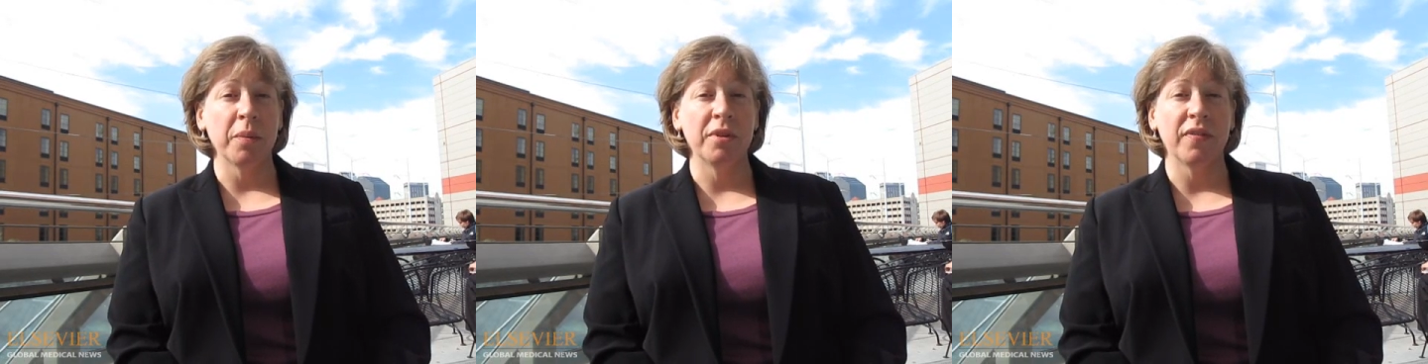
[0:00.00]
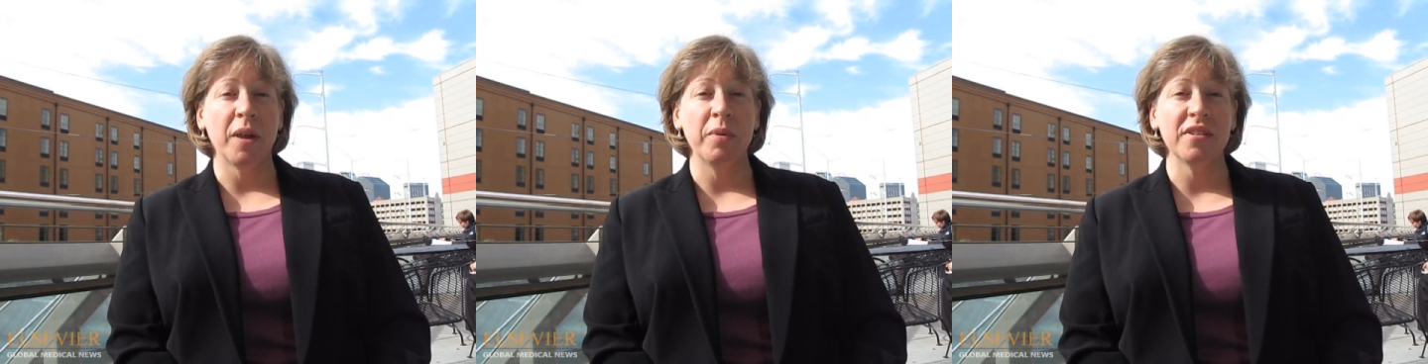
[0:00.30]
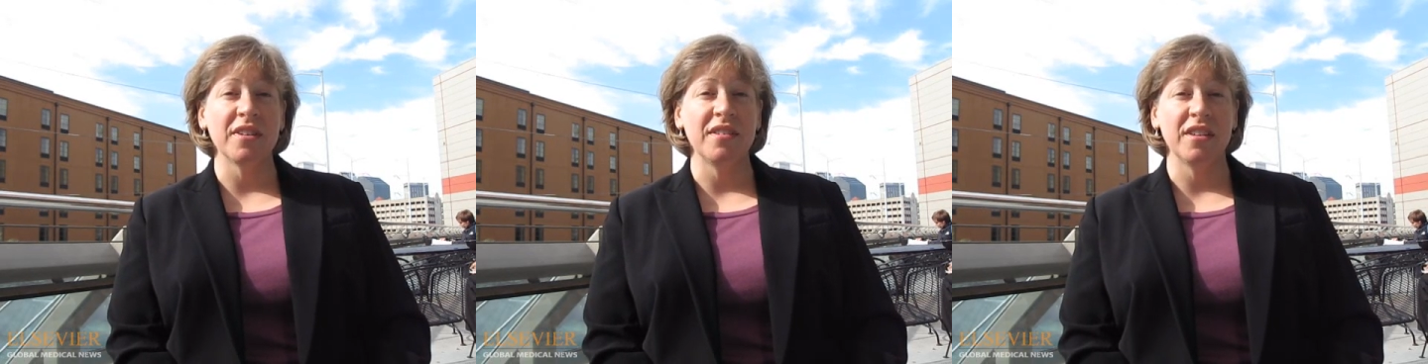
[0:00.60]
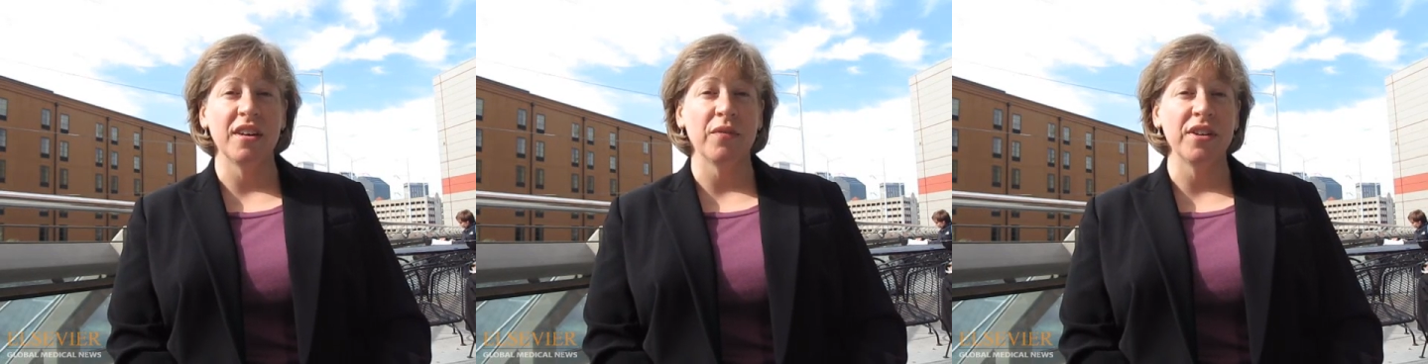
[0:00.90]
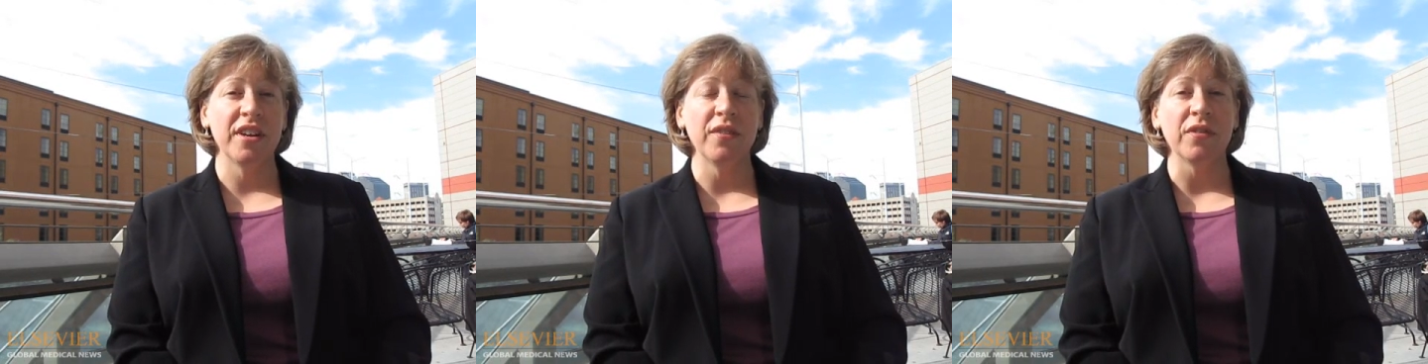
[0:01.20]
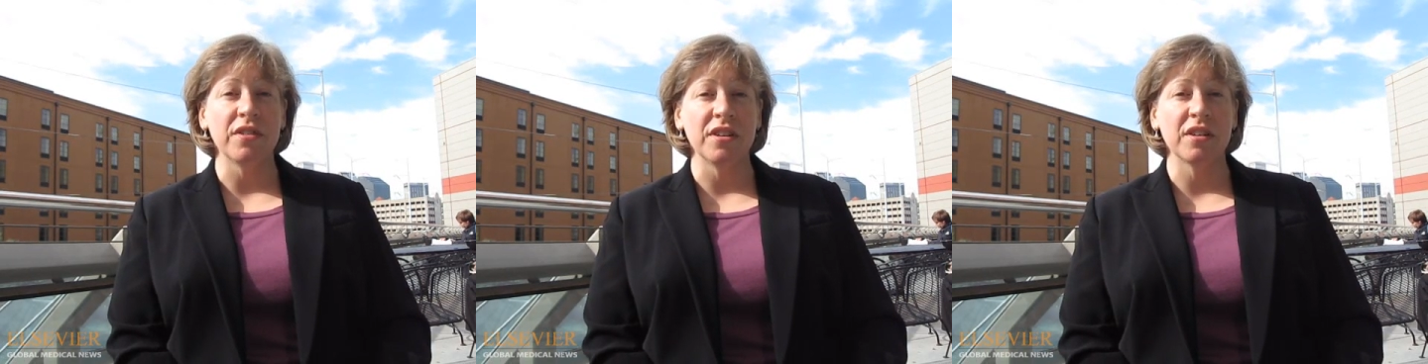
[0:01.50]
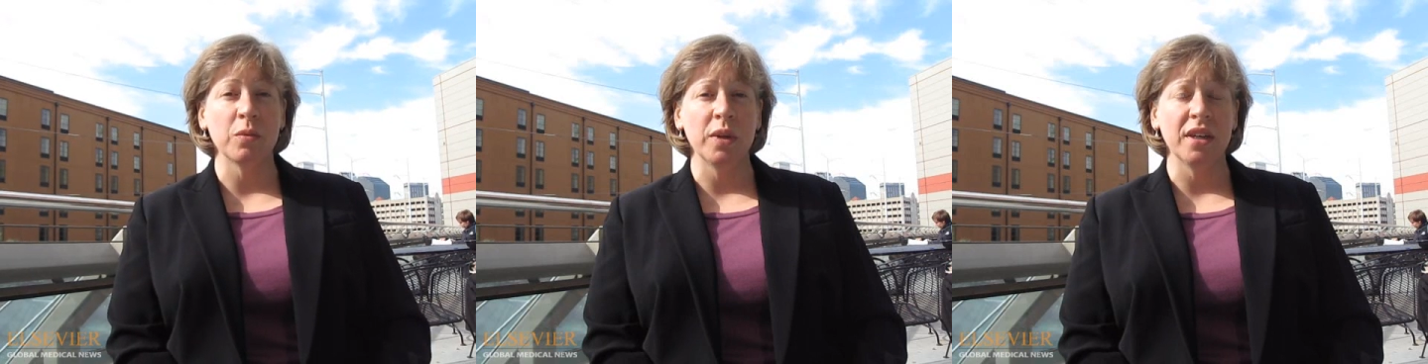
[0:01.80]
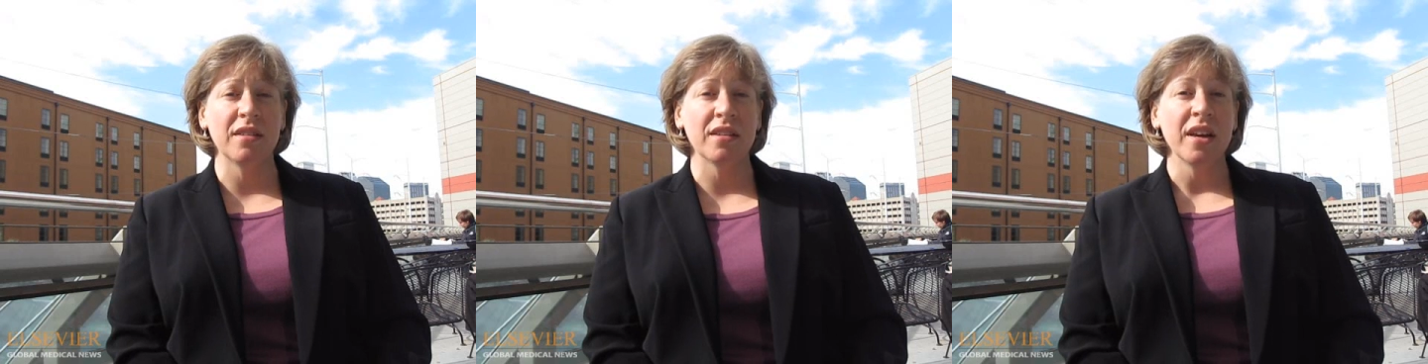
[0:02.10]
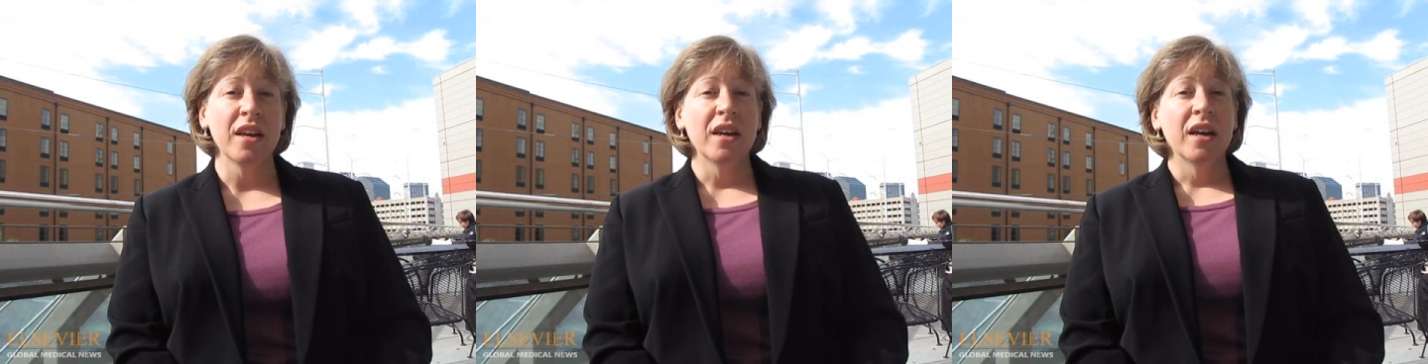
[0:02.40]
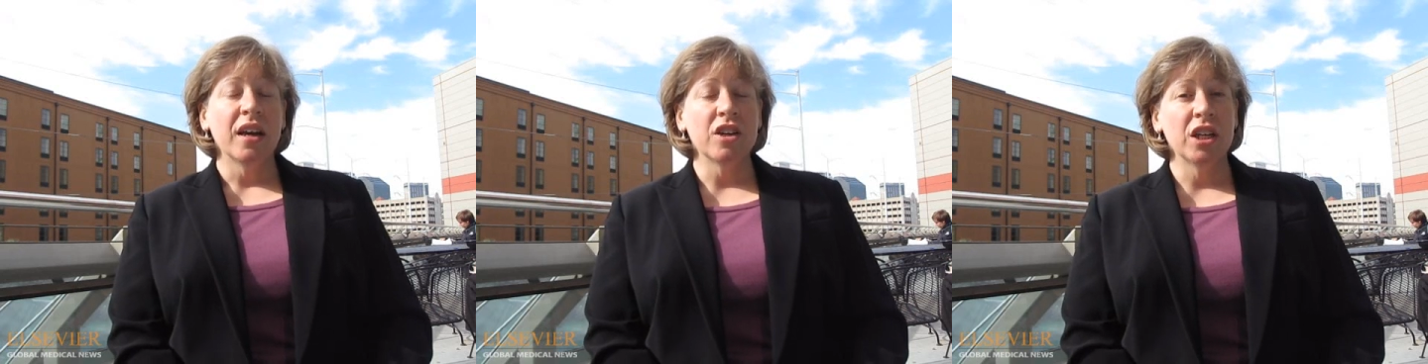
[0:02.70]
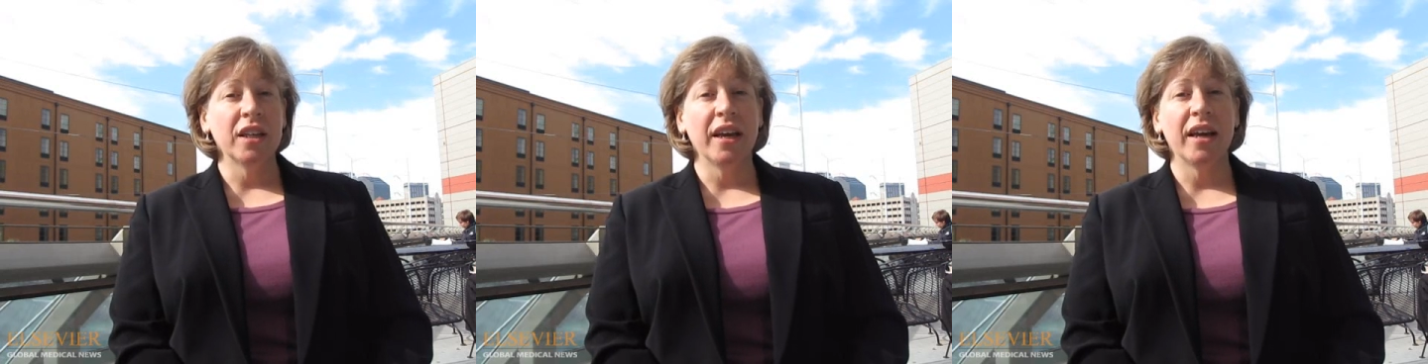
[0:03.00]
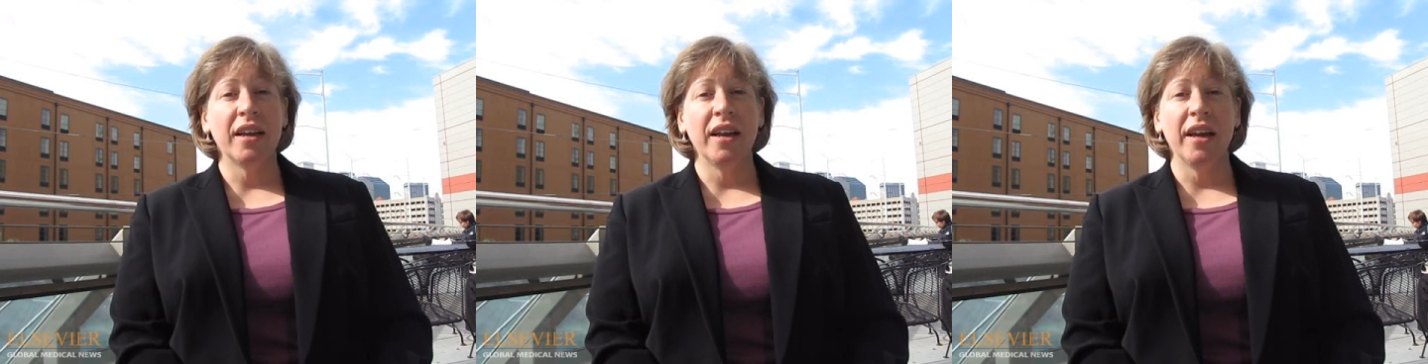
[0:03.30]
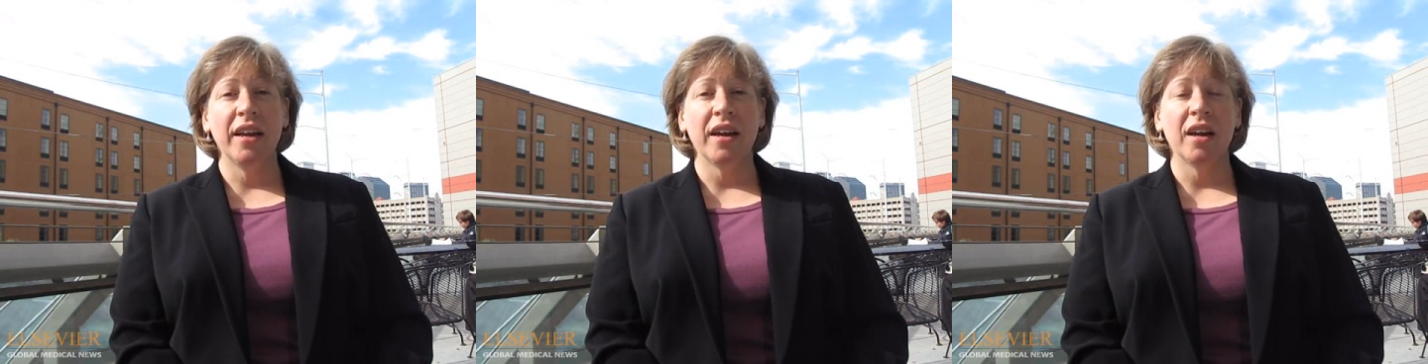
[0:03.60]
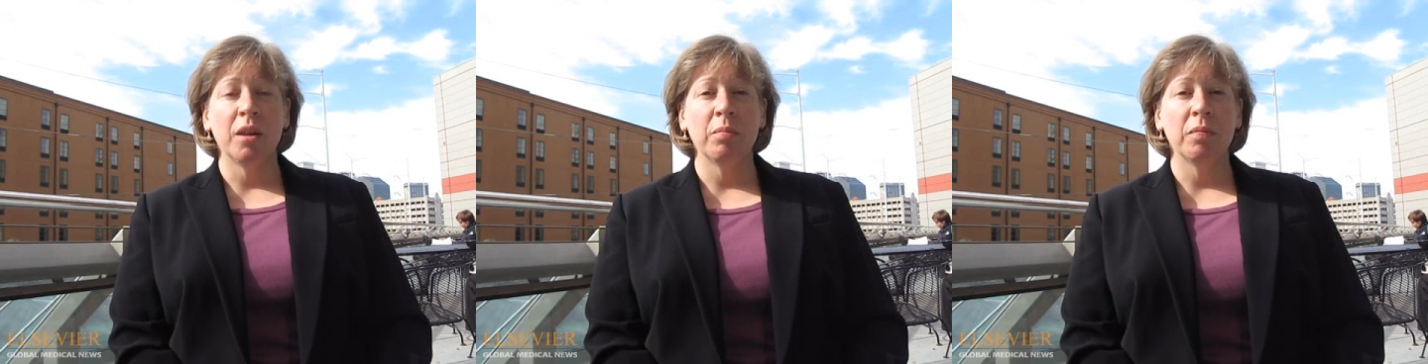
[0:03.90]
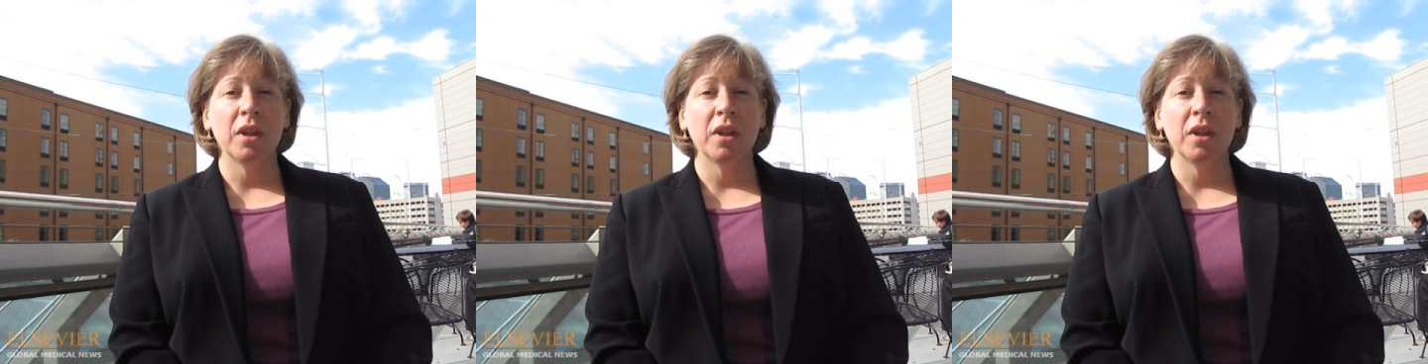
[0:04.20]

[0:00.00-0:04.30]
cups of hibiscus tea every day for six weeks actually had a um,